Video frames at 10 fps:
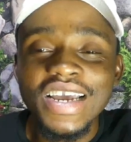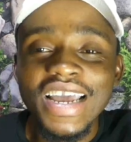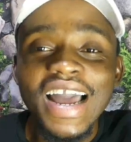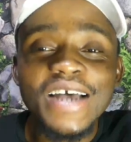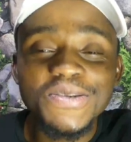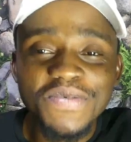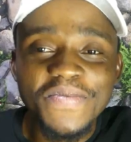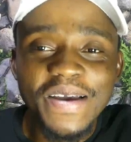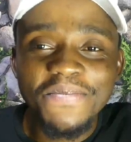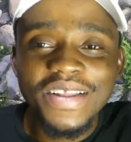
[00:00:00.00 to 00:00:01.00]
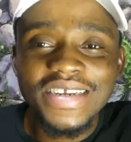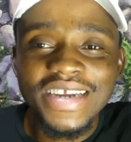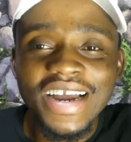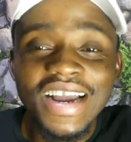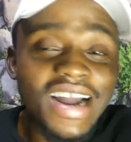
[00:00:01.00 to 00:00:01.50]
It has been my
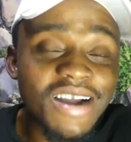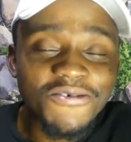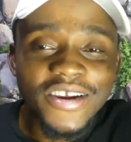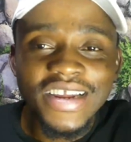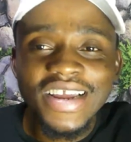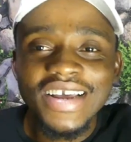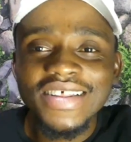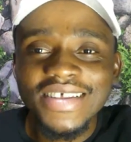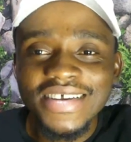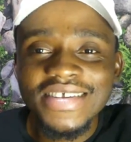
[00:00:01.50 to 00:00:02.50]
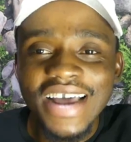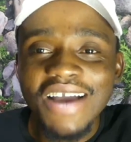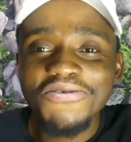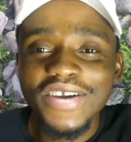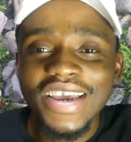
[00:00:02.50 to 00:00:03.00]
pleasure covering this
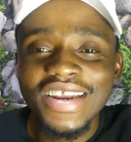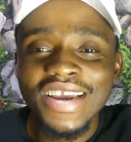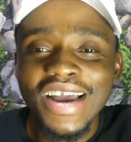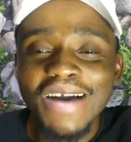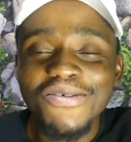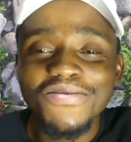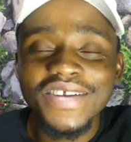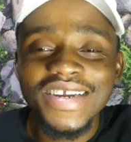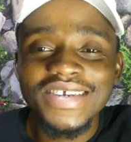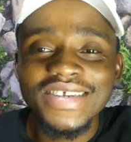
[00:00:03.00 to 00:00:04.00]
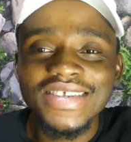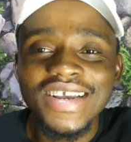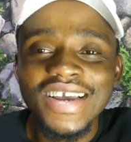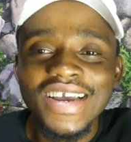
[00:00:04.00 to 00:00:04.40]
African Cup of Nations.